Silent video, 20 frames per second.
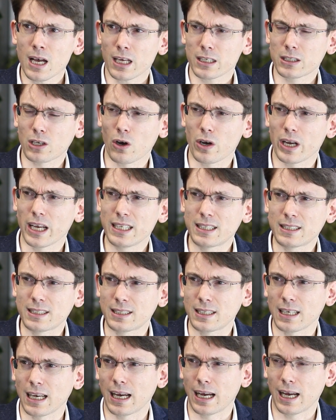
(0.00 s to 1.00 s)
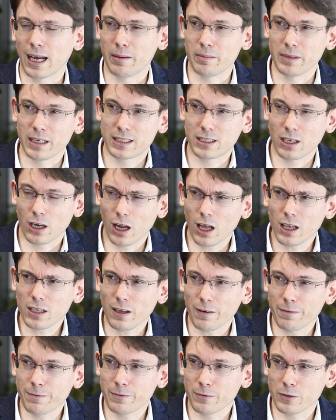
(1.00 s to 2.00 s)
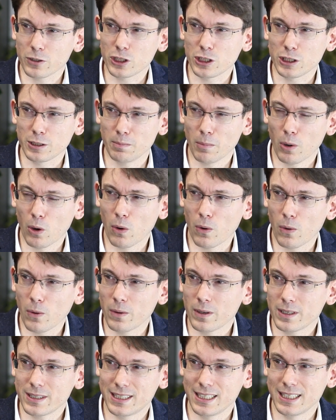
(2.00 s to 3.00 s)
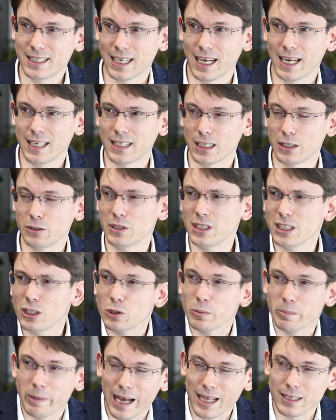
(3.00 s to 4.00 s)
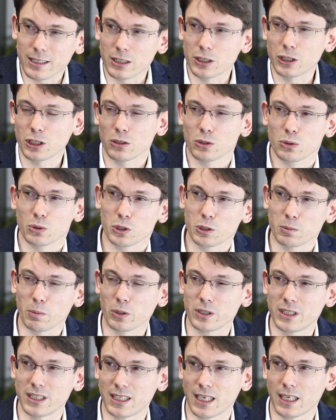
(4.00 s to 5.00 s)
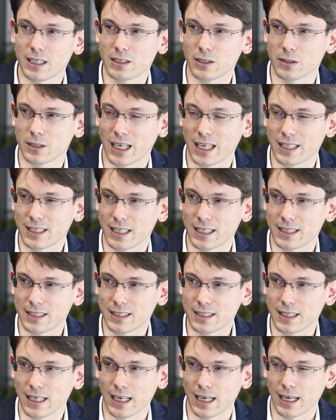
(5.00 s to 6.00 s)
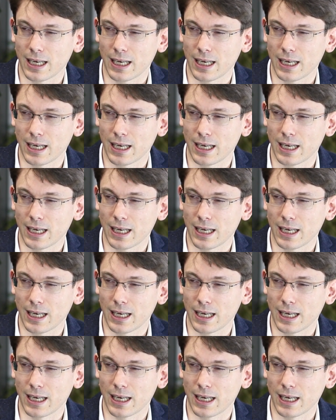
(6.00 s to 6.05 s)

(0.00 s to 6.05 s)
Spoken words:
So it's a lot of small details, and you need to pay attention to the small details so that it's